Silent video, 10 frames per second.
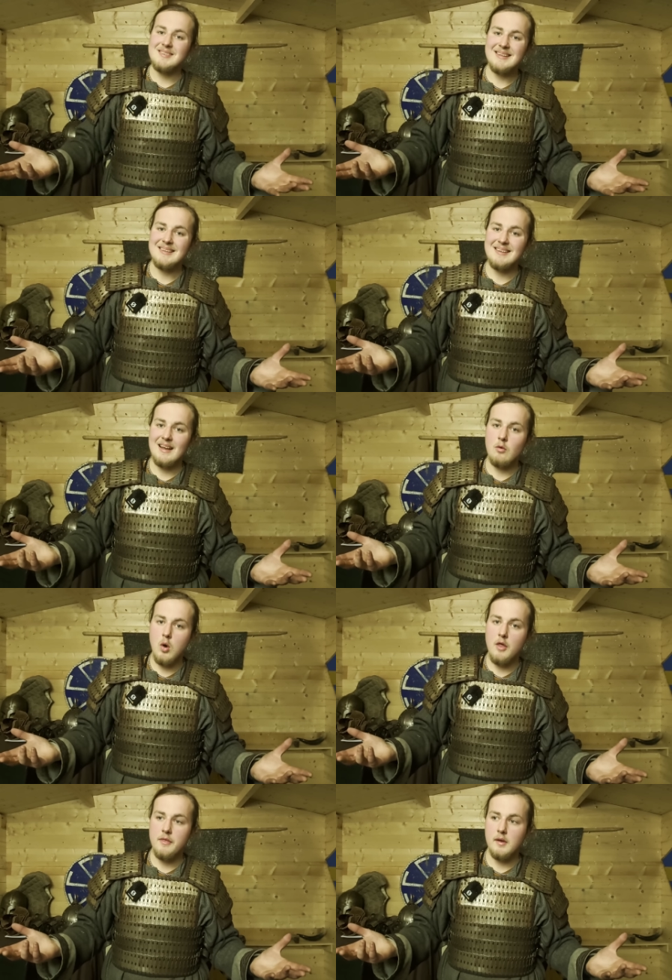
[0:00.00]
necessarily
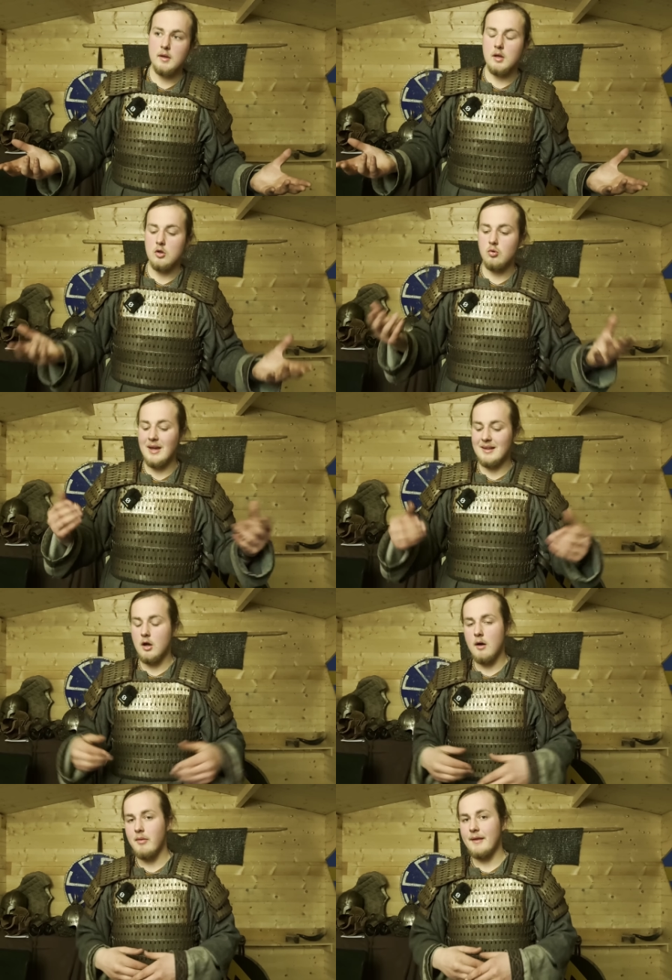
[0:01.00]
worth it to get an
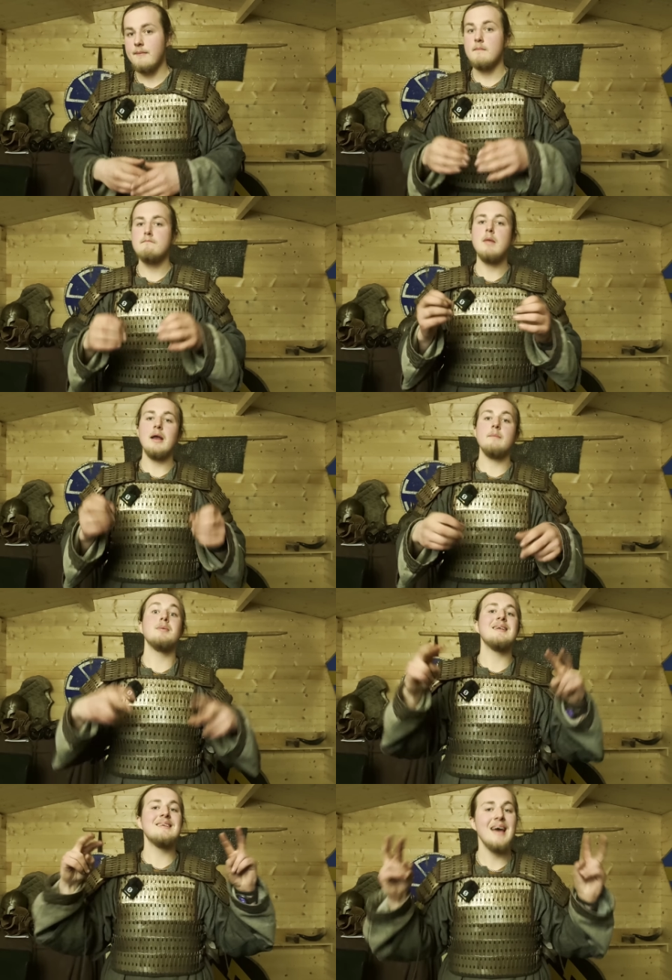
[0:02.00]
armor that might
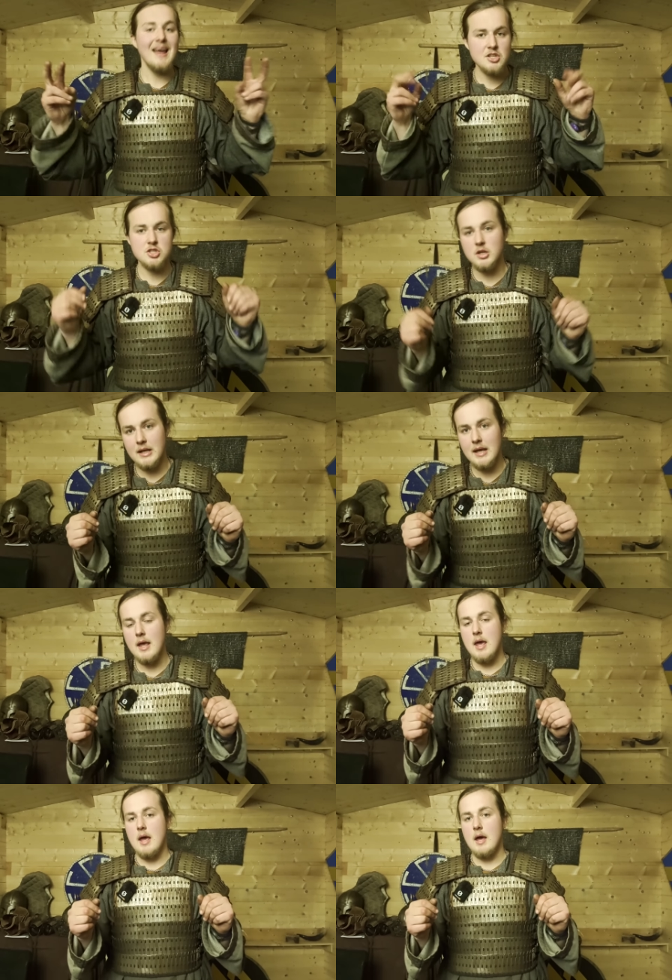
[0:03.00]
potentially
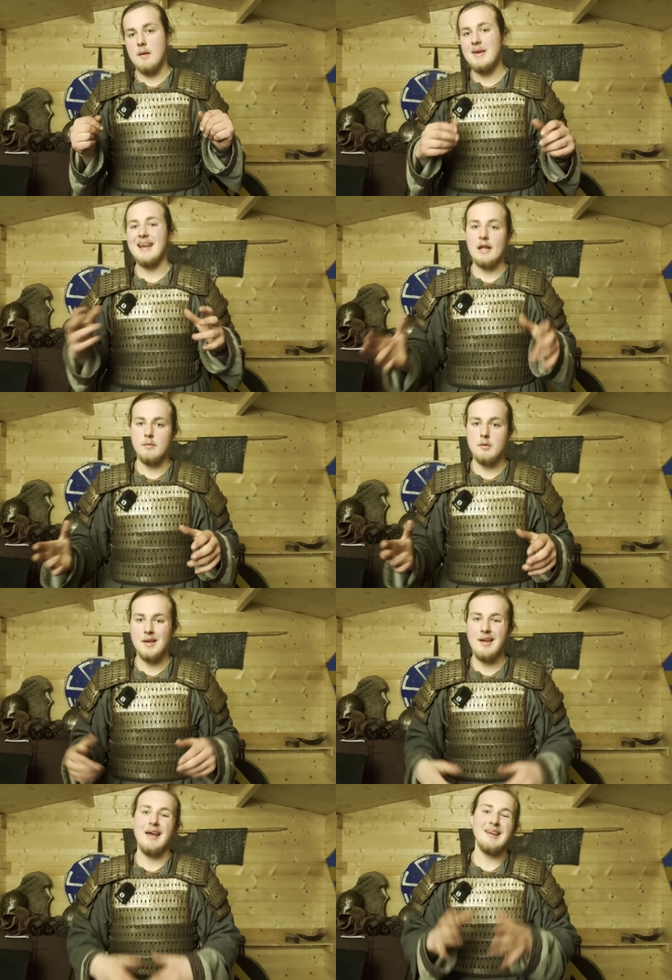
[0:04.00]
be a little bit
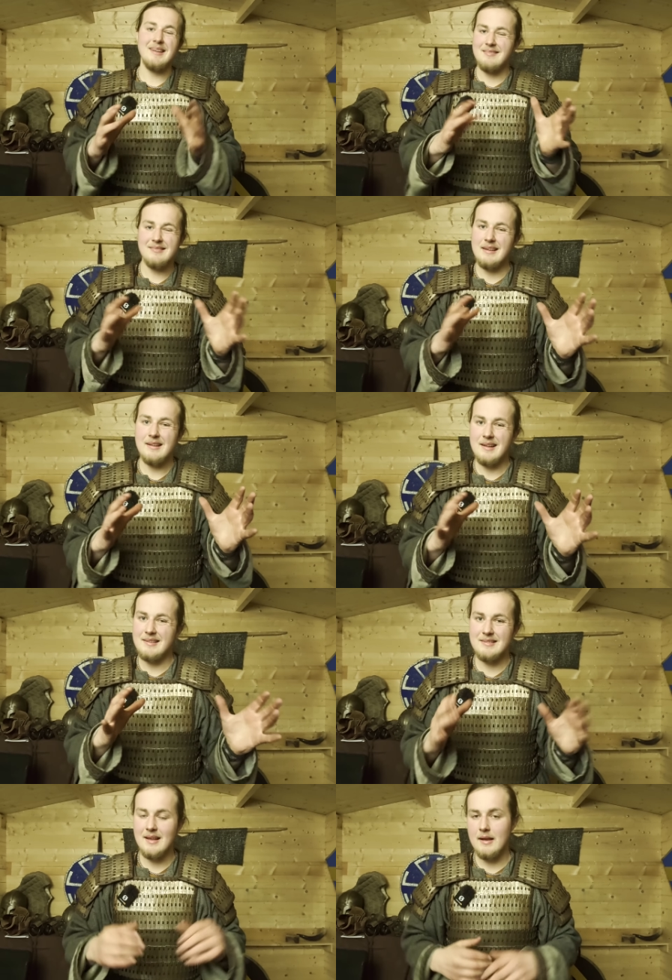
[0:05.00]
better. And it didn't
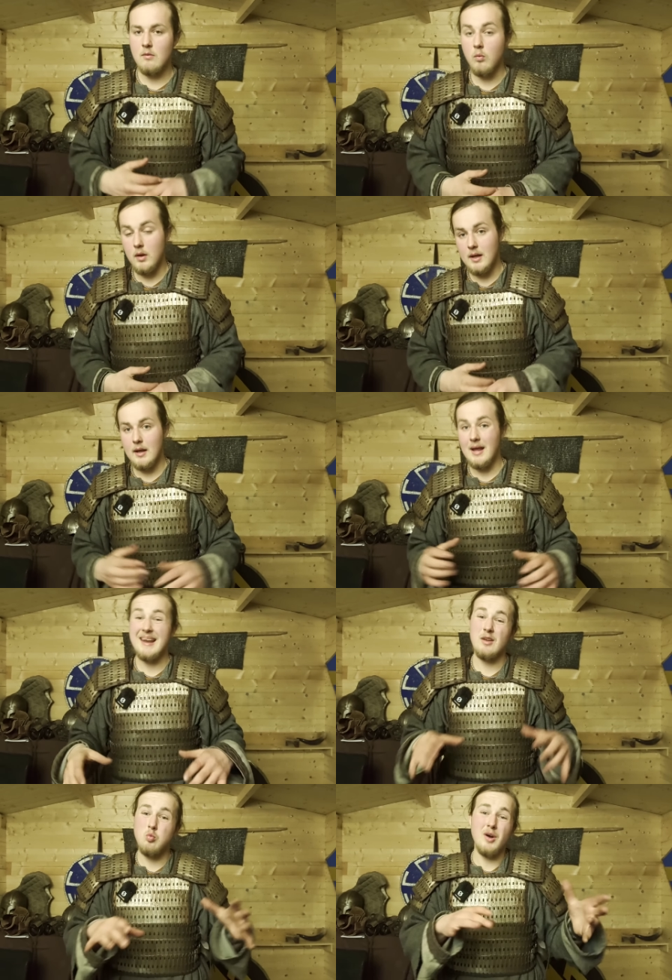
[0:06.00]
necessarily,
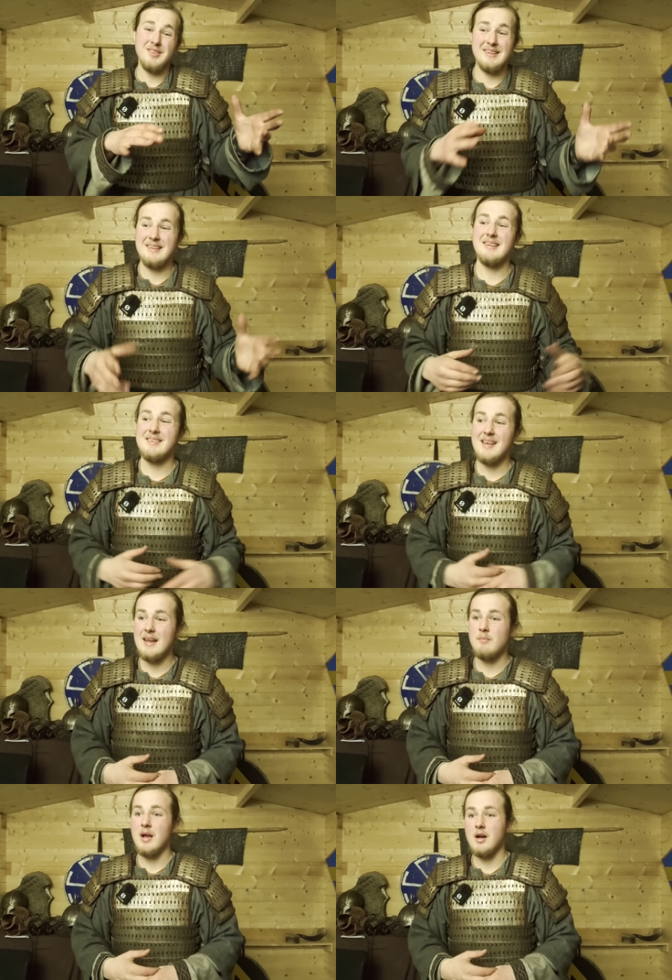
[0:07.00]
and it wasn't
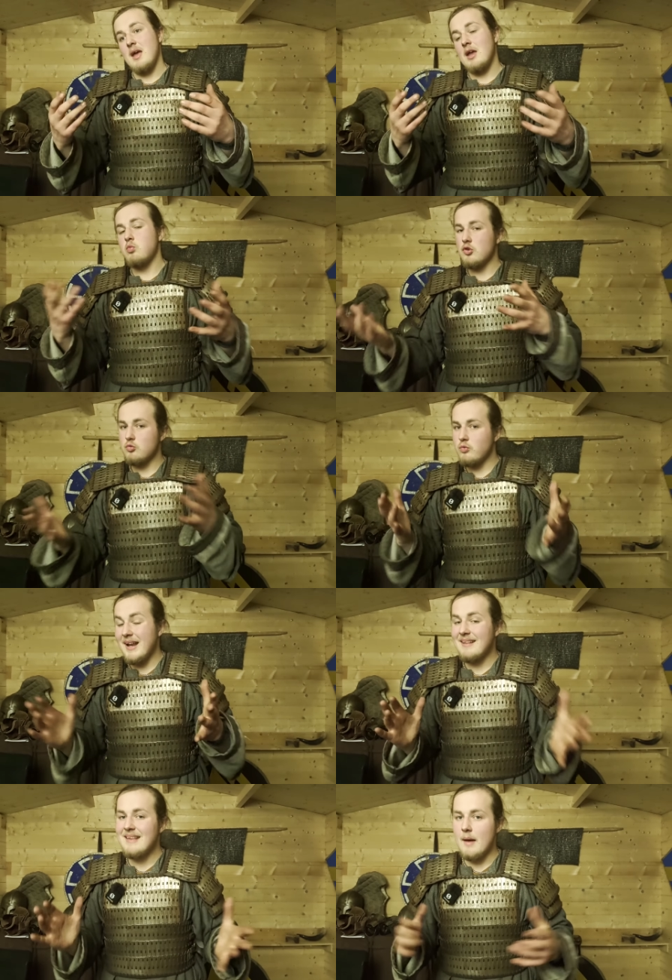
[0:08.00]
necessarily, because it wasn't
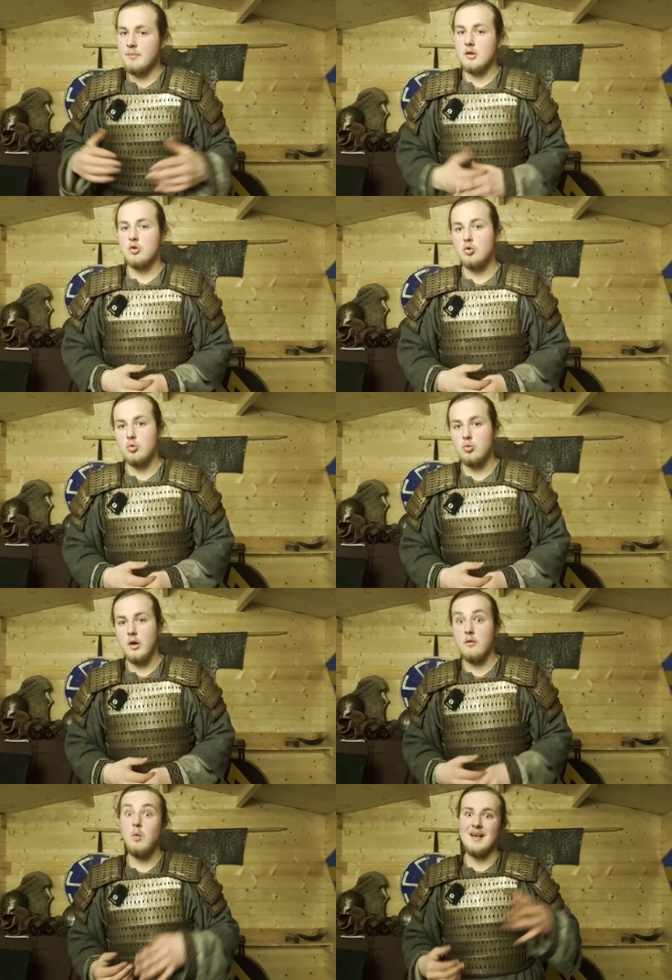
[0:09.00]
really adapted to
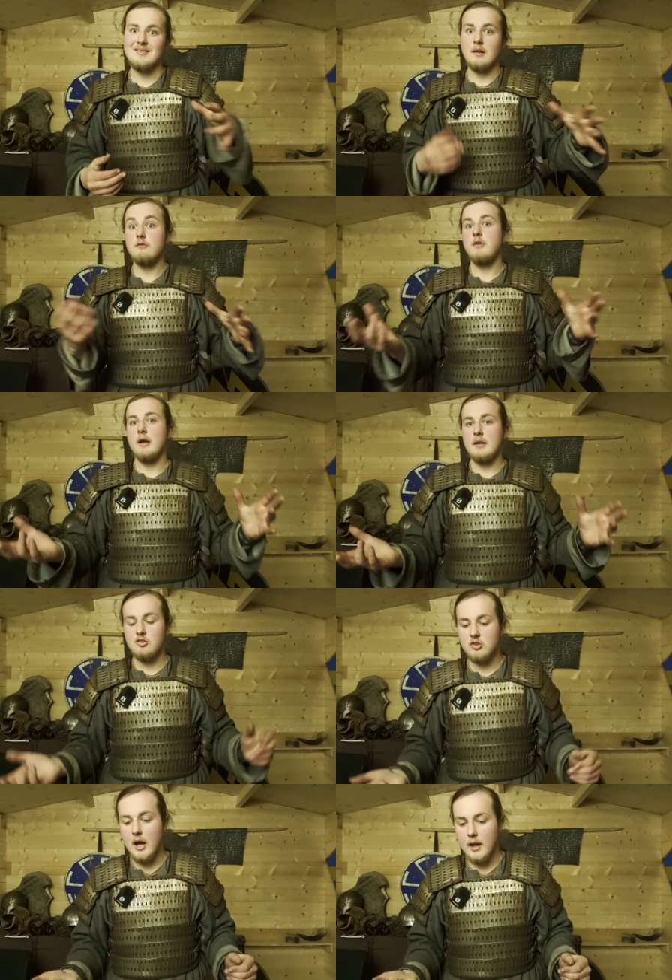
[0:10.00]
the Western fighting
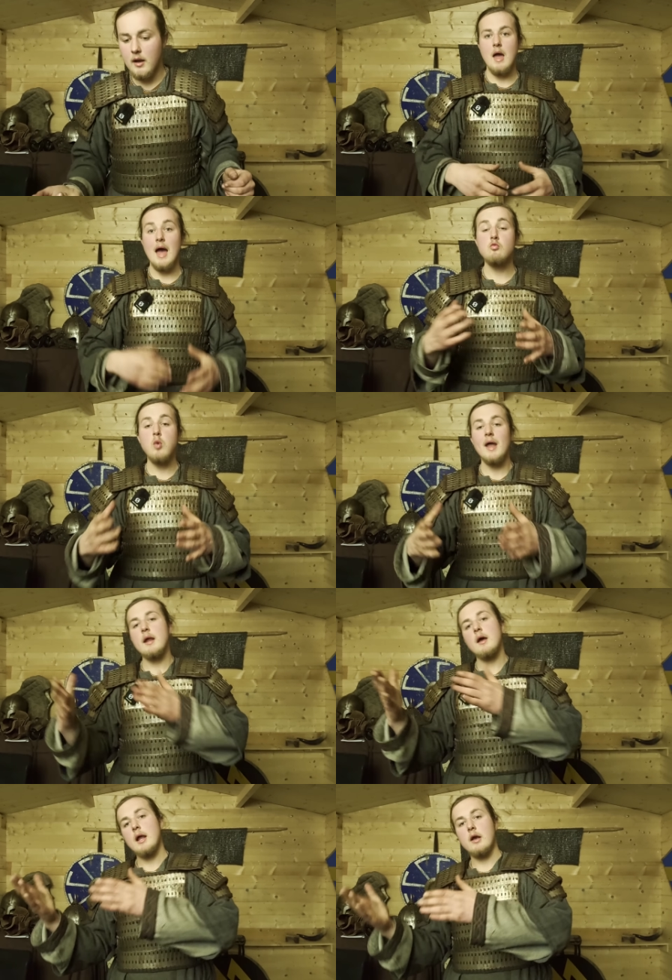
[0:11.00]
style. And when
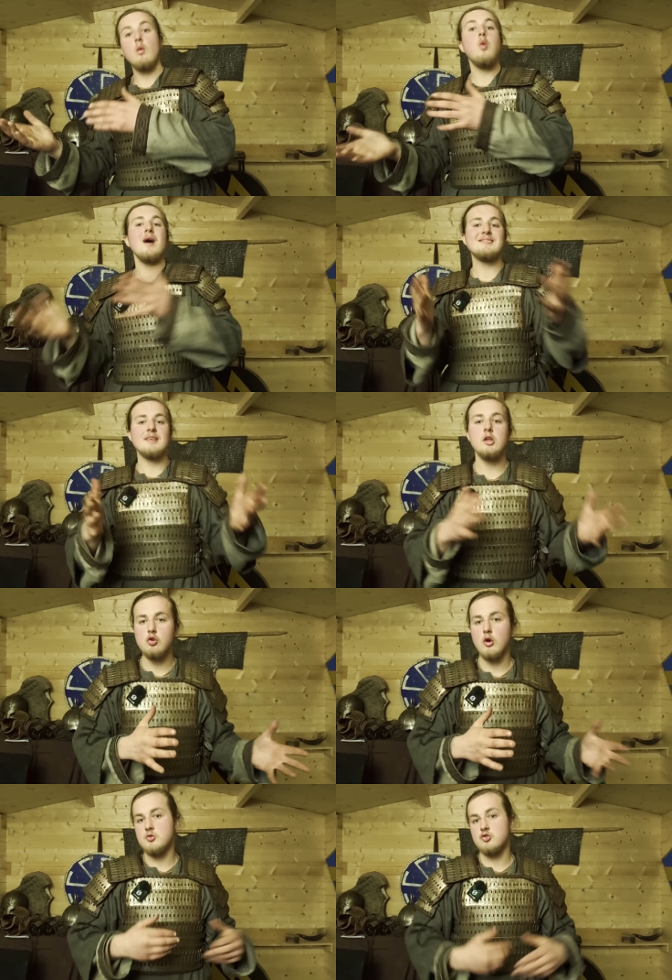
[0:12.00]
like Western
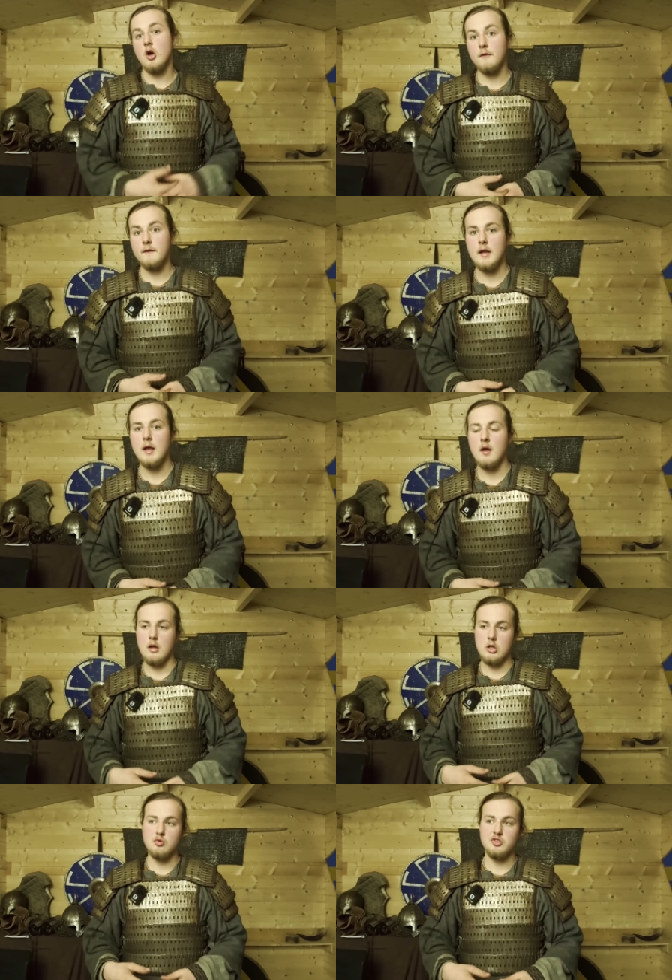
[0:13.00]
Europe started
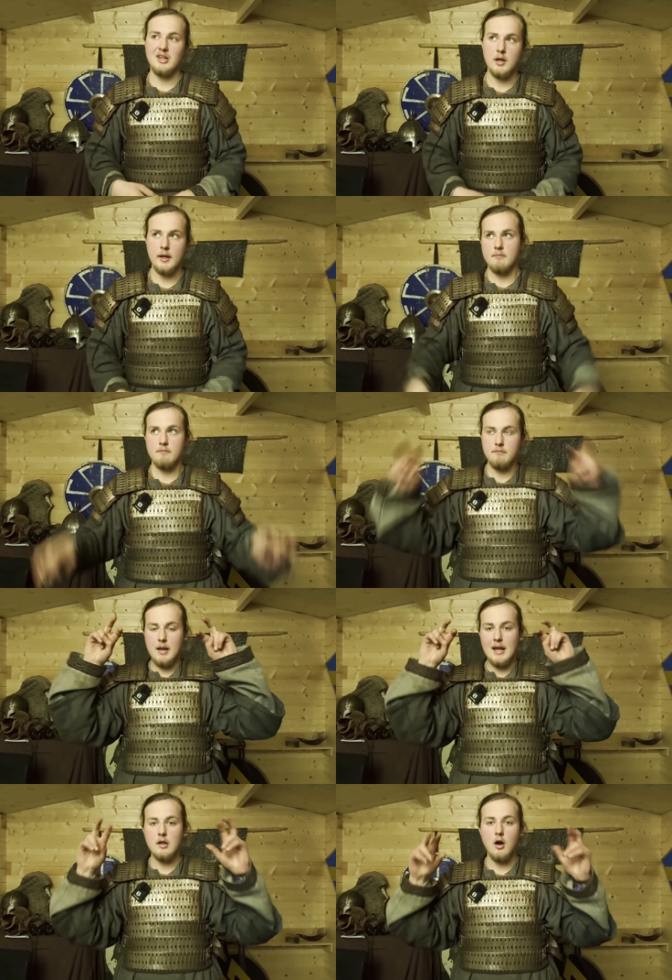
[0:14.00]
using like
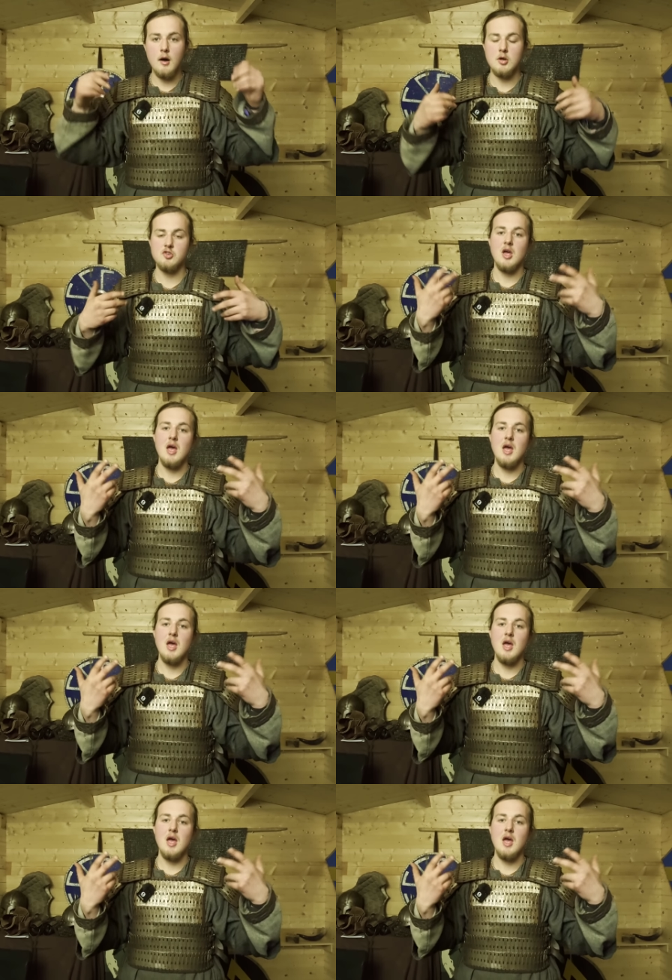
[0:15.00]
plate armors